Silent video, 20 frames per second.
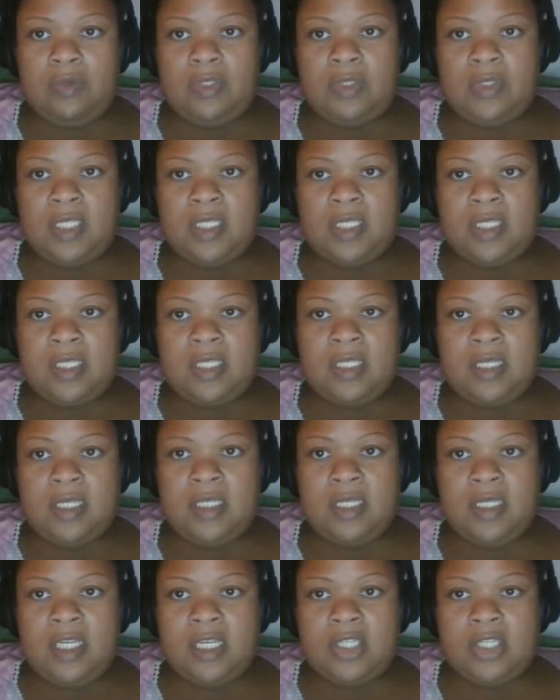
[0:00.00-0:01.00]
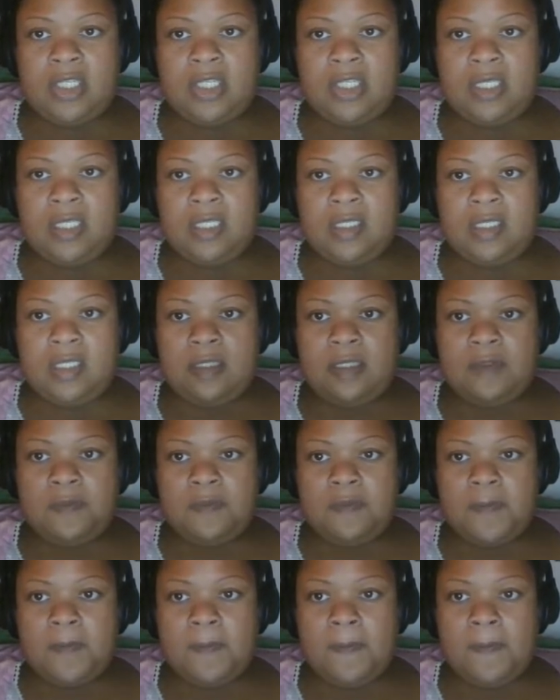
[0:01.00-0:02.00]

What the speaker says: we're testing the connection.